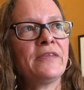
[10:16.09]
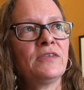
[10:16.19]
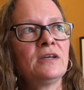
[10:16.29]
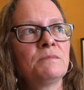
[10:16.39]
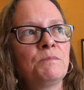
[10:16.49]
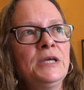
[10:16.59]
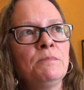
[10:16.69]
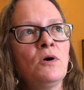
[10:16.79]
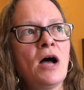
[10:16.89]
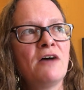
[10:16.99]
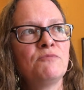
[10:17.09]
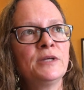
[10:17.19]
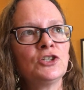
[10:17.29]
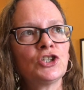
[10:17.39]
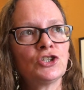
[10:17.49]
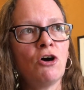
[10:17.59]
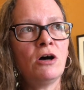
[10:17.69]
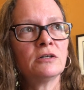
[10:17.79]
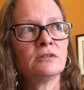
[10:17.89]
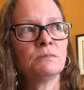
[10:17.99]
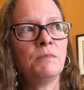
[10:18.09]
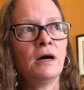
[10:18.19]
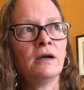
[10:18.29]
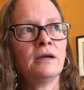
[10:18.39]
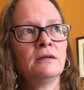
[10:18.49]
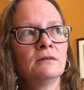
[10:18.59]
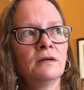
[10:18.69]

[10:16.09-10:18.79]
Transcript: think people have been shocked by